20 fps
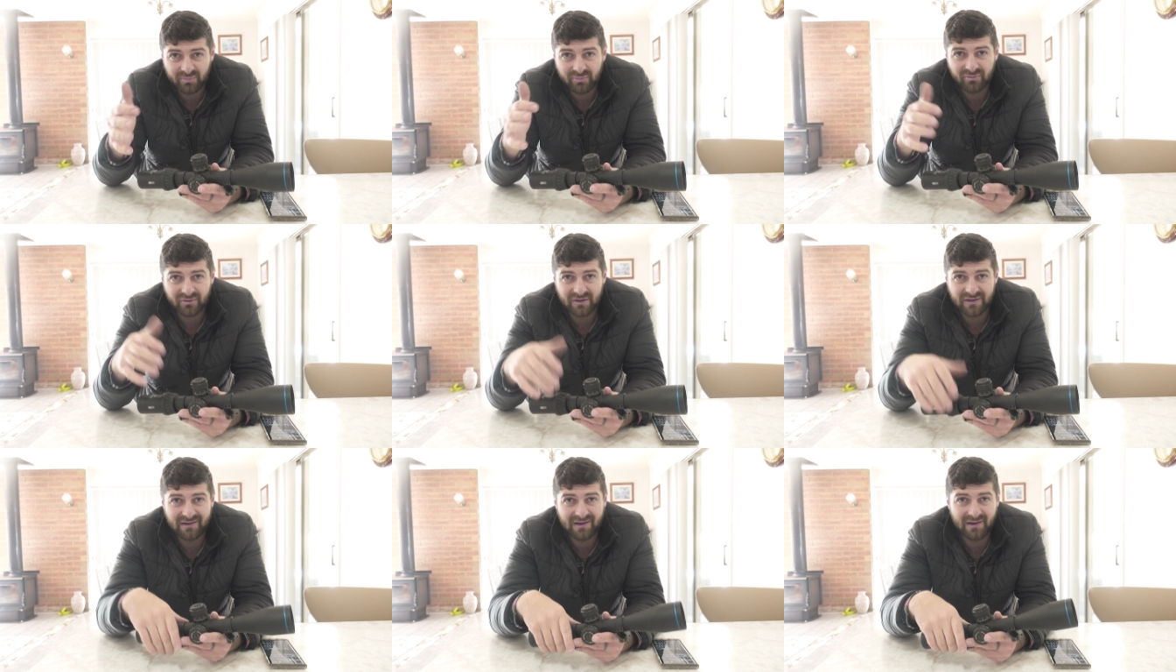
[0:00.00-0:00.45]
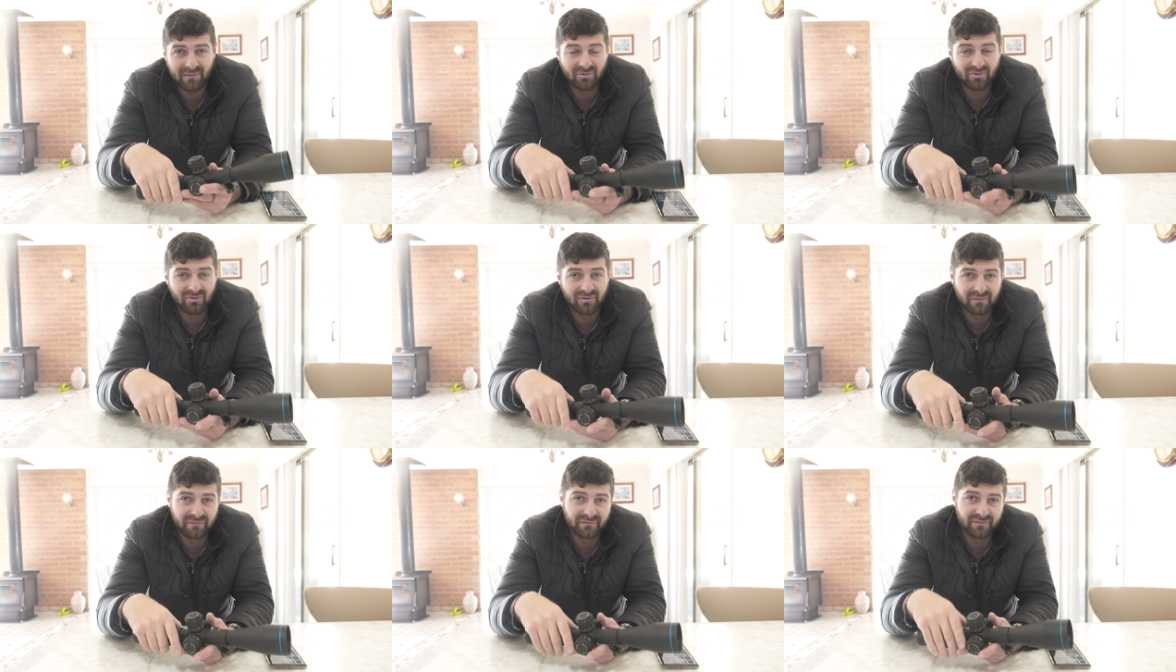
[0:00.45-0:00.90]
pretty damn
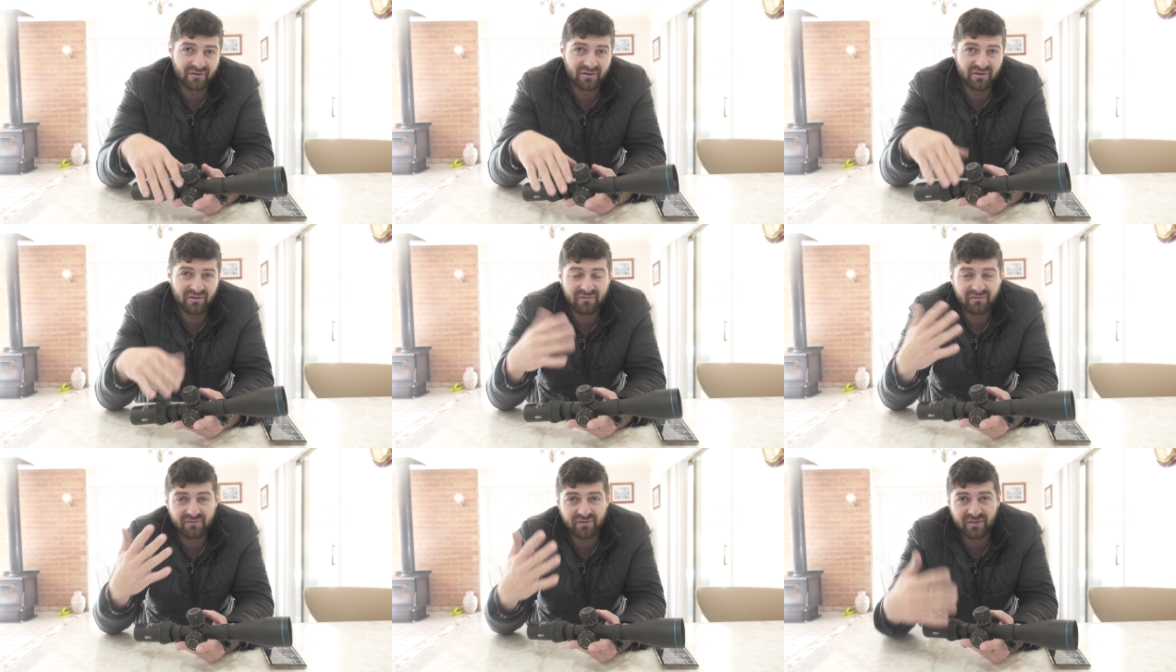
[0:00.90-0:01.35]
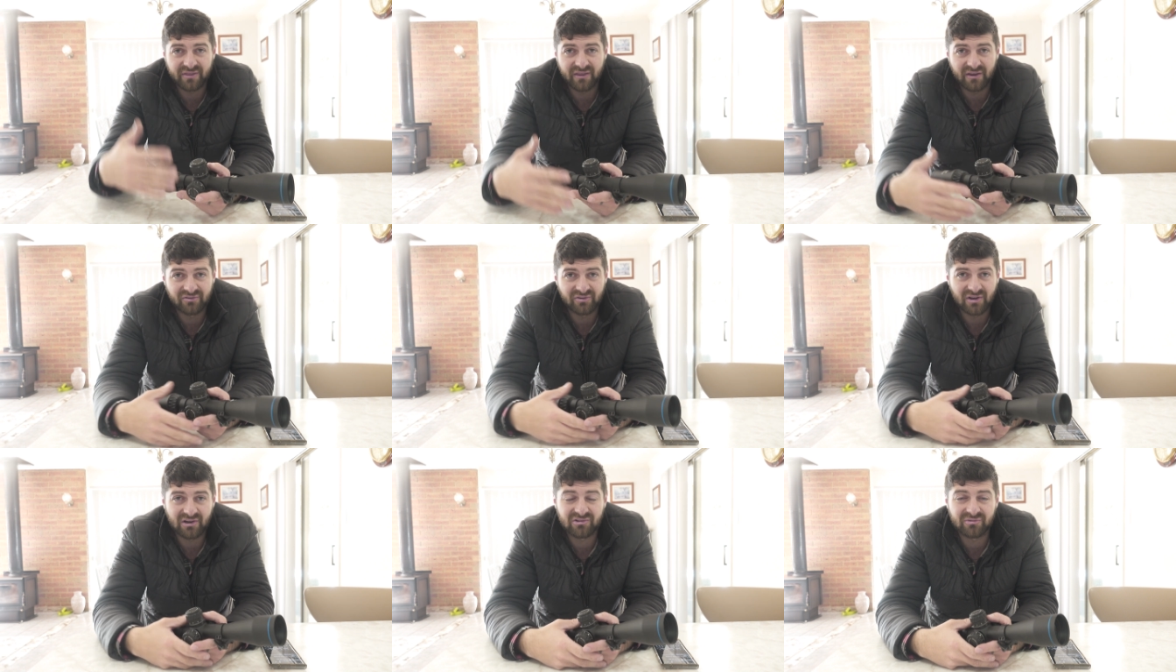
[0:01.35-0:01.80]
good for
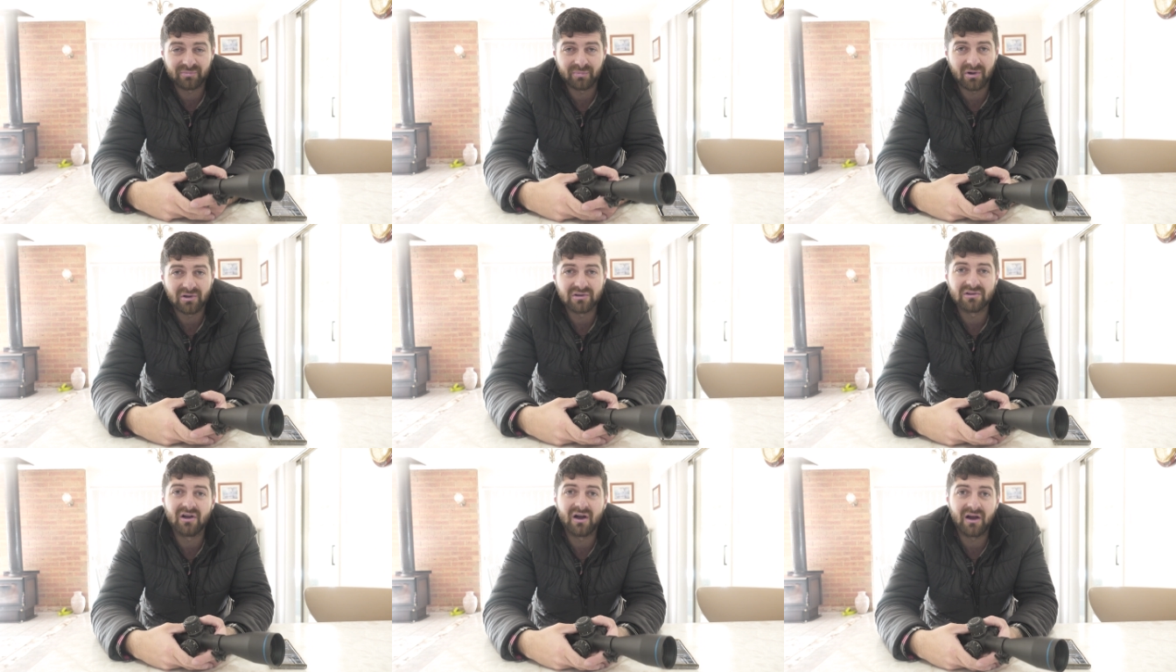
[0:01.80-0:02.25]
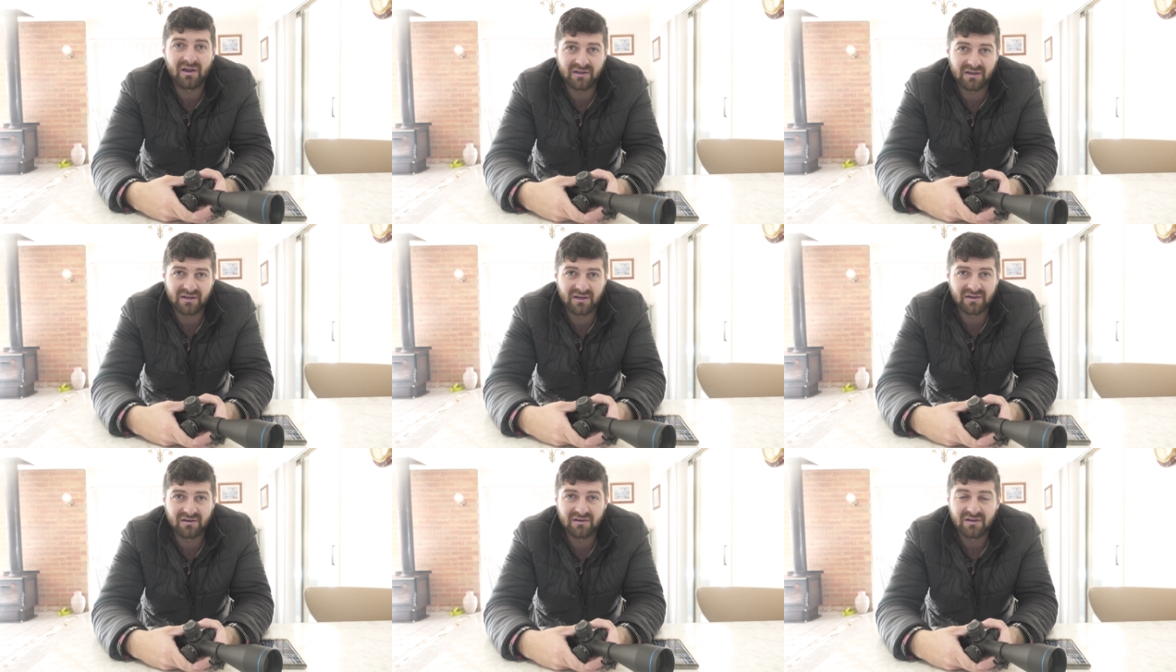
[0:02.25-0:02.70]
things like
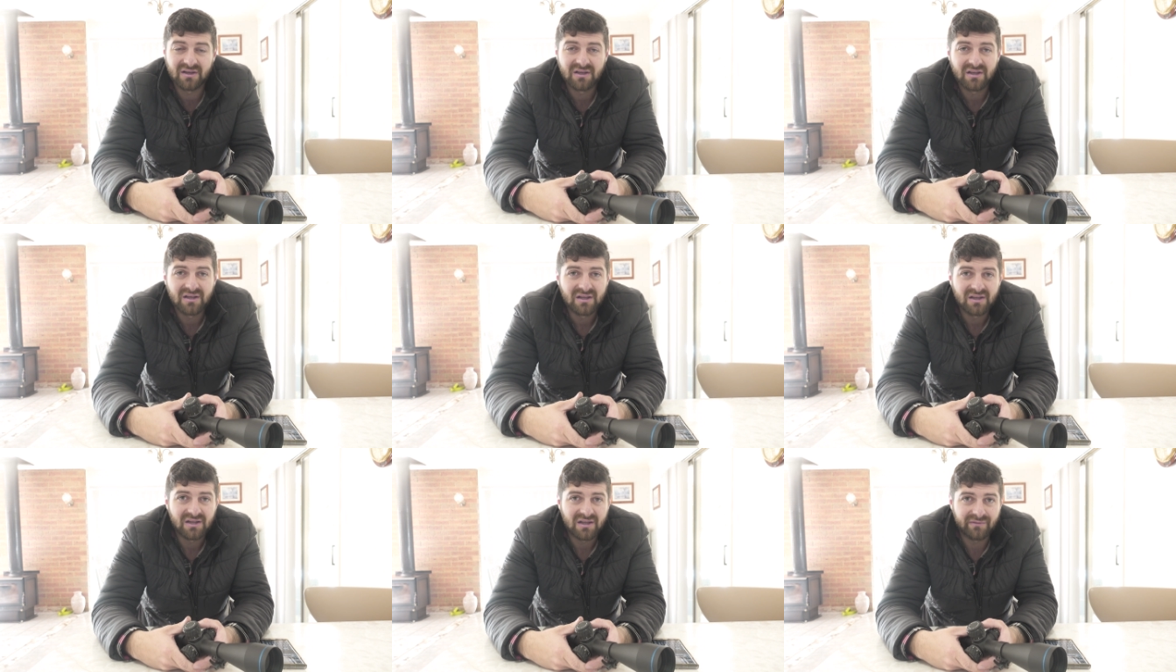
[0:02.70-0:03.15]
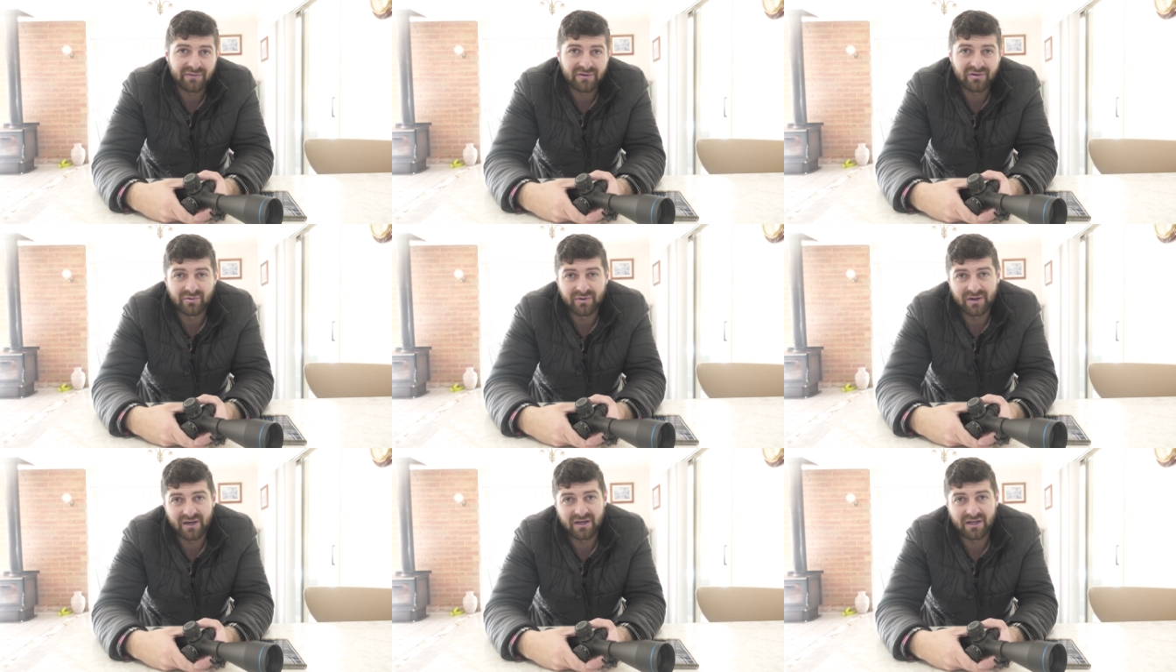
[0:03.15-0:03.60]
spotlighting and if you're
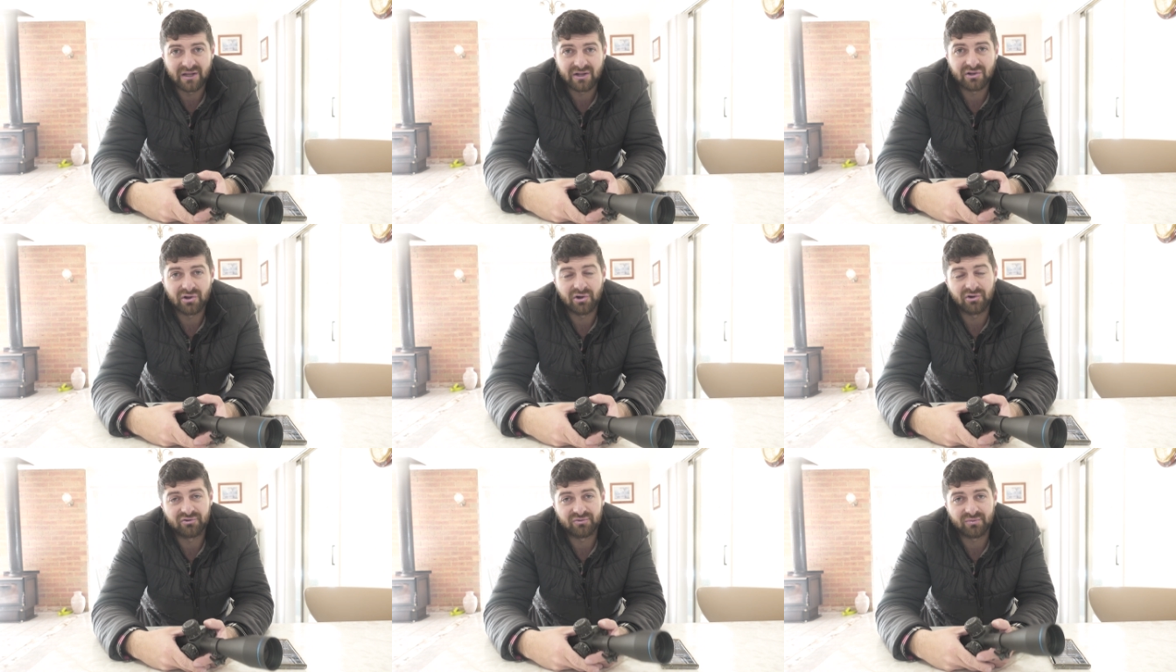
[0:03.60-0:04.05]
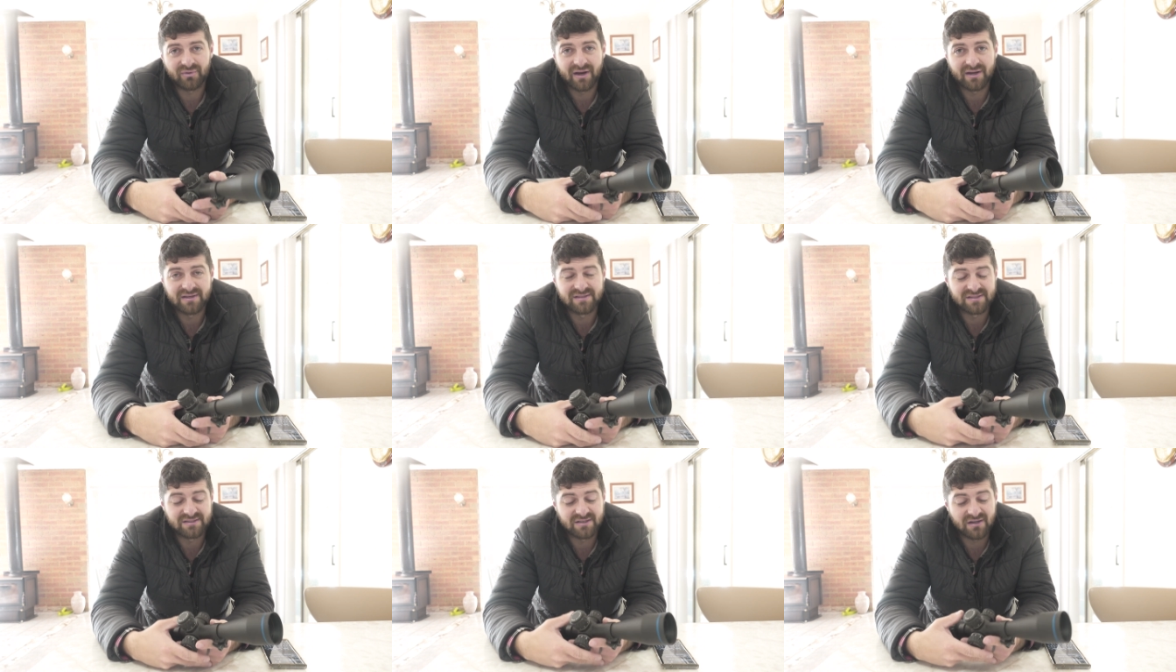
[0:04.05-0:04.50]
doing any close
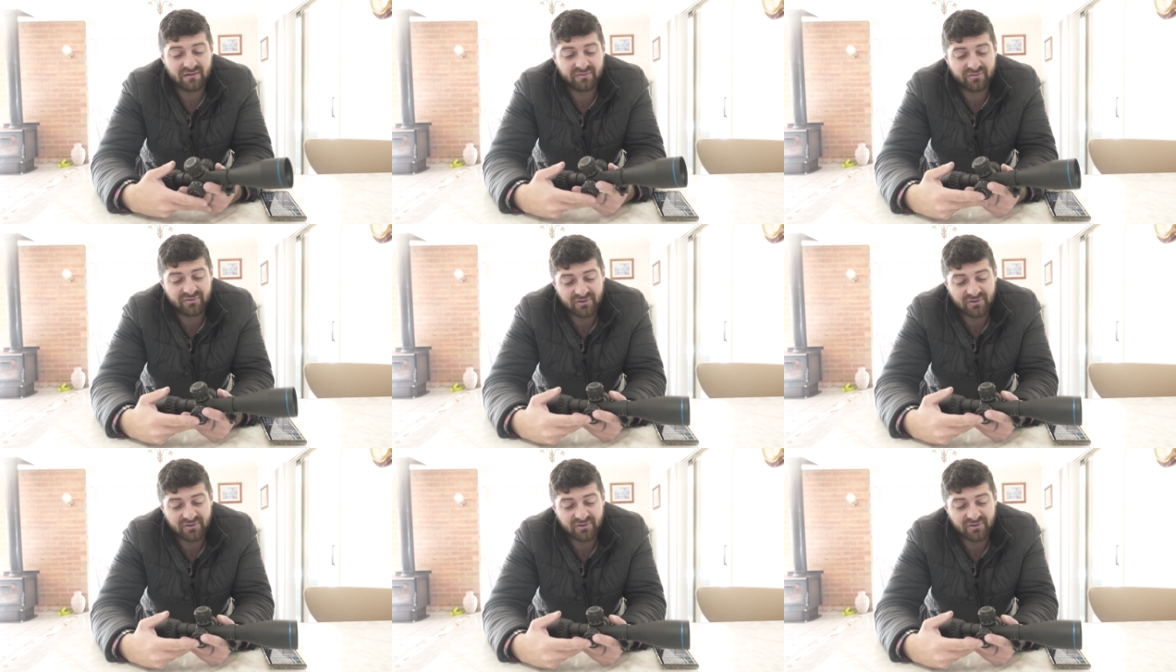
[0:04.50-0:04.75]
range stuff.